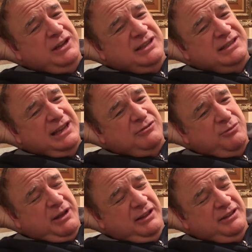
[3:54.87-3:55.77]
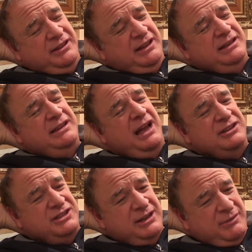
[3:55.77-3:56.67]
insect repellent than
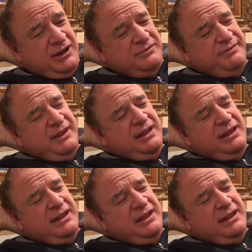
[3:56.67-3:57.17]
non-GMO.